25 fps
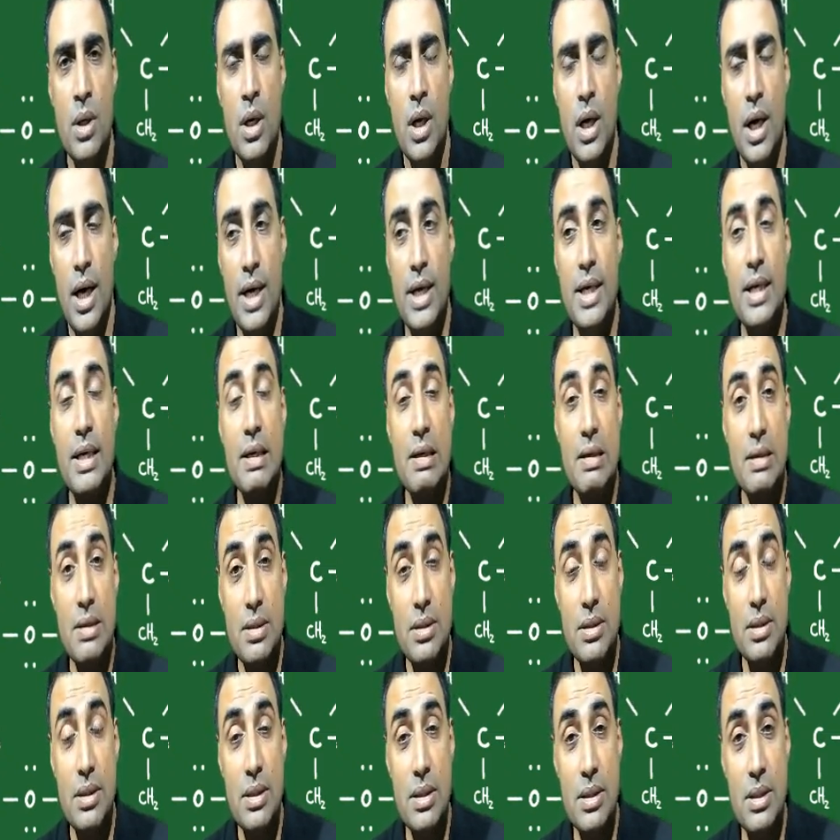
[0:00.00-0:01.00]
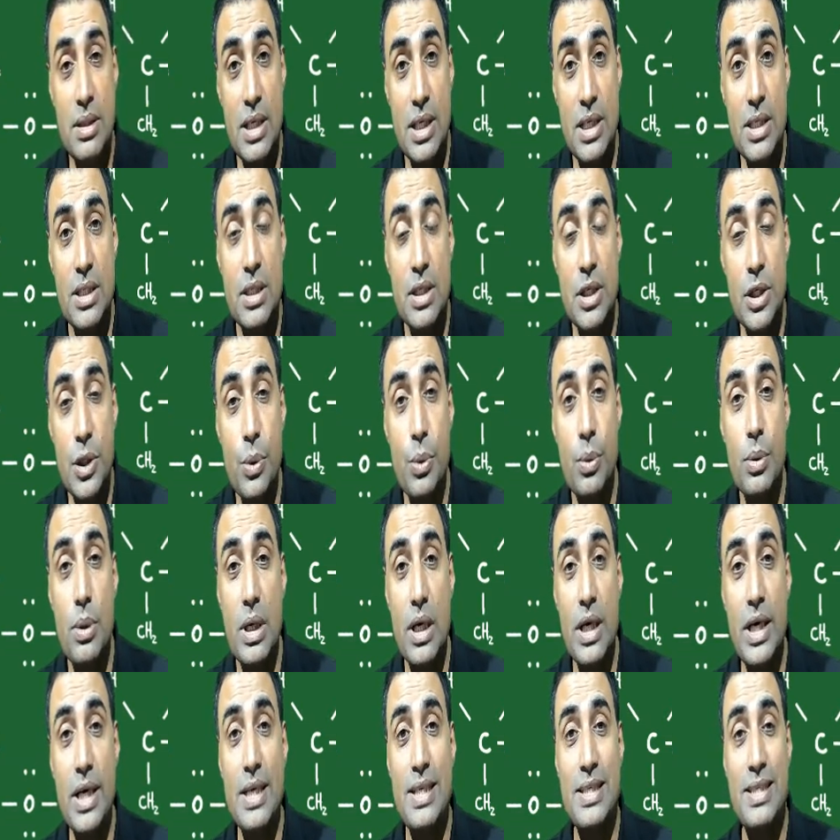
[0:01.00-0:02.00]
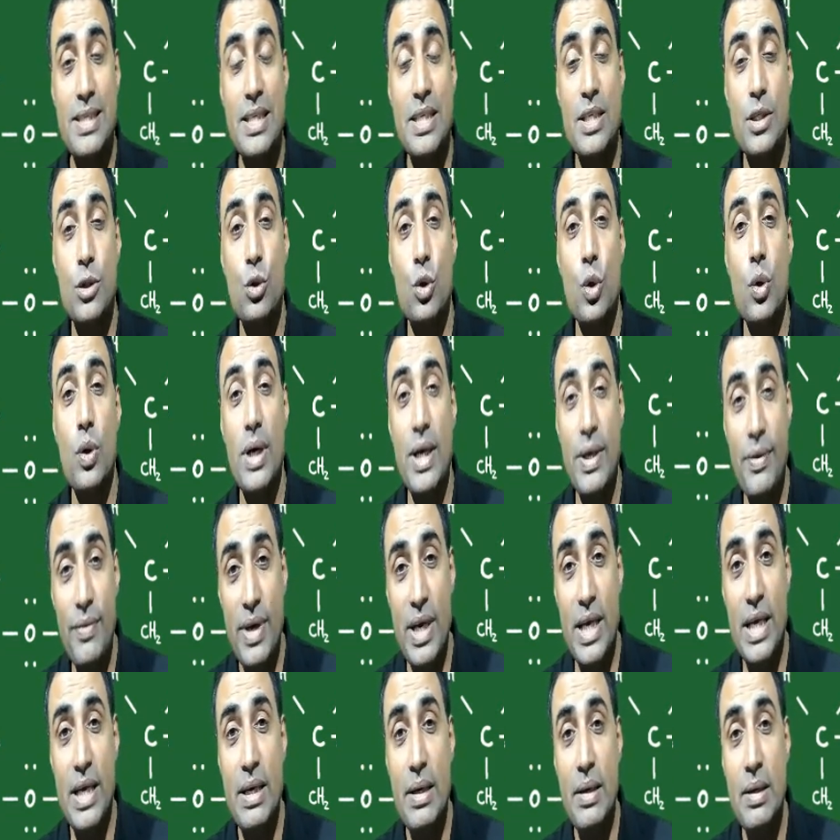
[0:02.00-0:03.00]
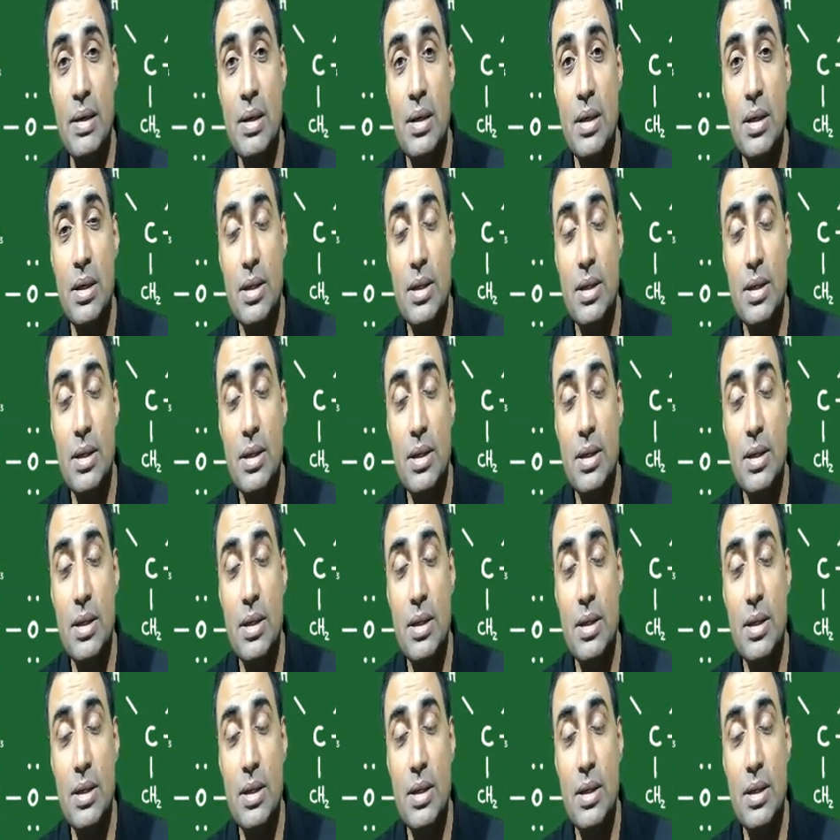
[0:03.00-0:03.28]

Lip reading: And this nucleus is so heavy